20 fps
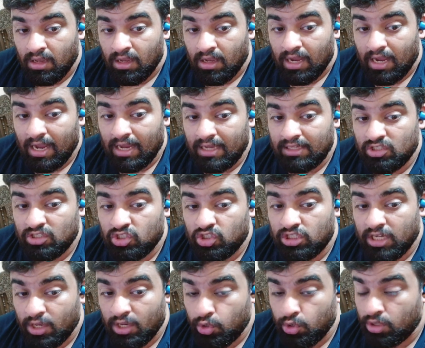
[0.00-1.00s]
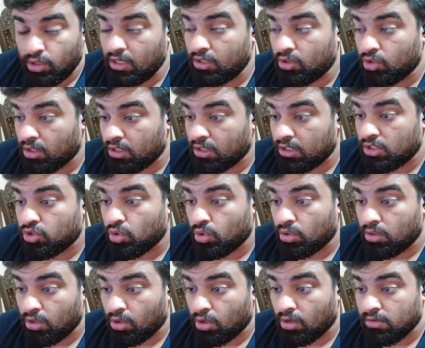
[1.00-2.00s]
I genuinely thought he showed
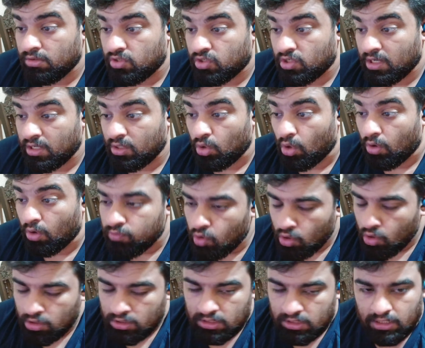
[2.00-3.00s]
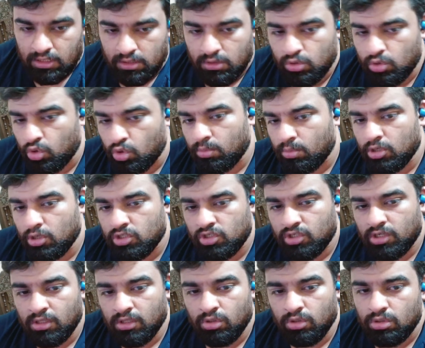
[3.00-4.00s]
a lot of strength. Of course, he can grow more
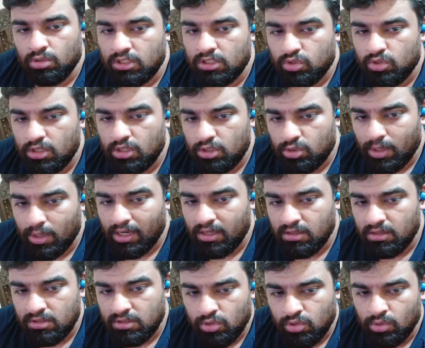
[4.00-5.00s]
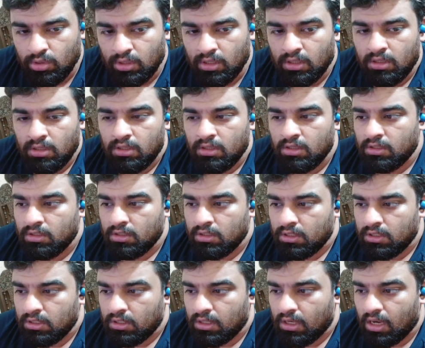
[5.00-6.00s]
strength, dude. He's only 20 years old.
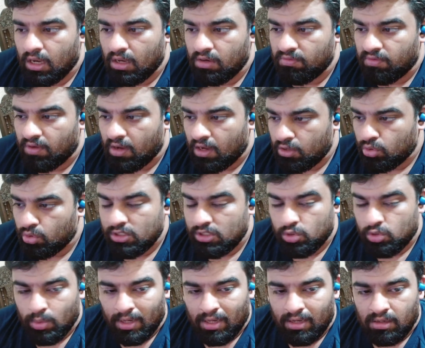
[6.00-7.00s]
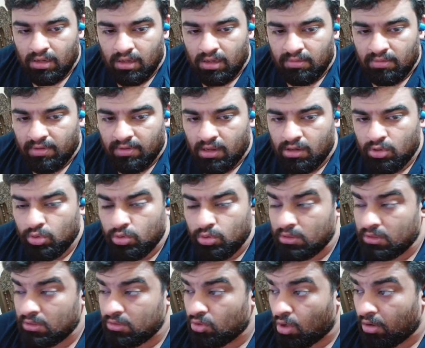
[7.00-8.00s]
Alvaro as well. Alvaro
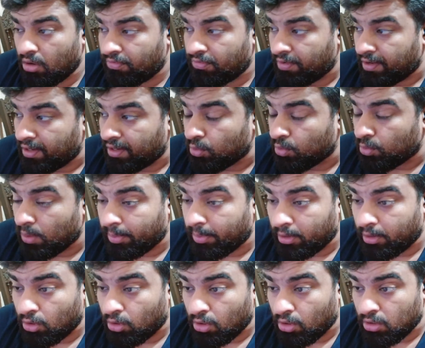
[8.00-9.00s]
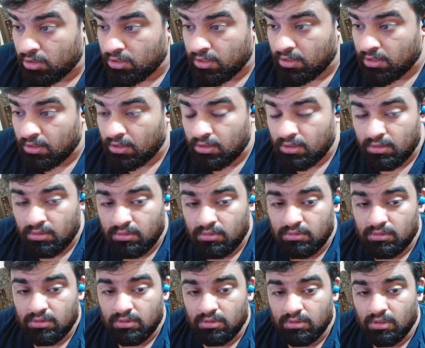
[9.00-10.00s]
not afraid to whip a cross in,
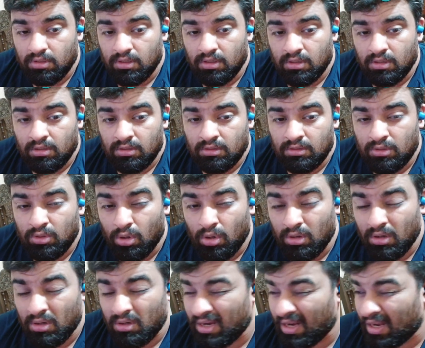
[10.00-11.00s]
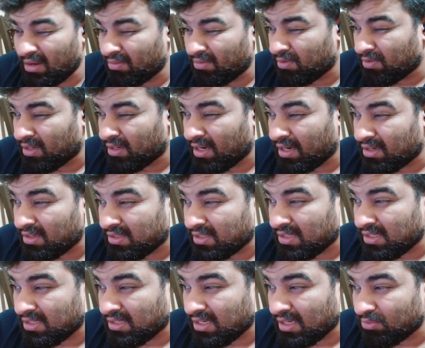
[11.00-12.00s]
gave a great
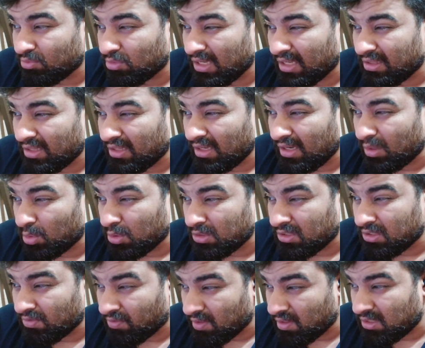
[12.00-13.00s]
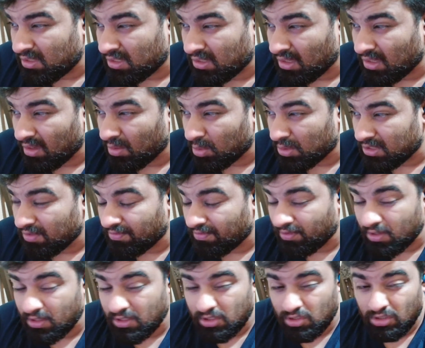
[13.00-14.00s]
assist. I think it was the first. It was the
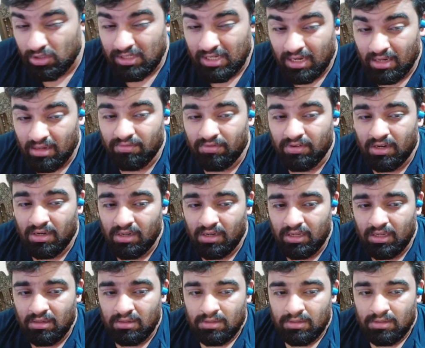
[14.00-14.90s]
first or second friendly.